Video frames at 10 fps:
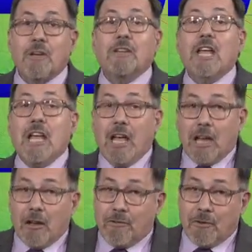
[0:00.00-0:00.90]
And
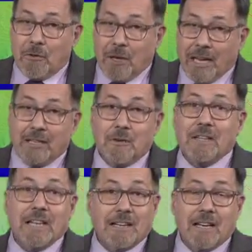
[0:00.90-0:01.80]
if you like
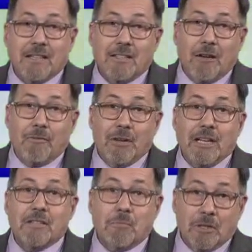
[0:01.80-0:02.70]
doing that kind of stuff, we
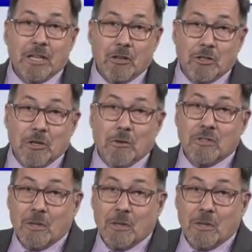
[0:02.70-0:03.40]
got some really good news.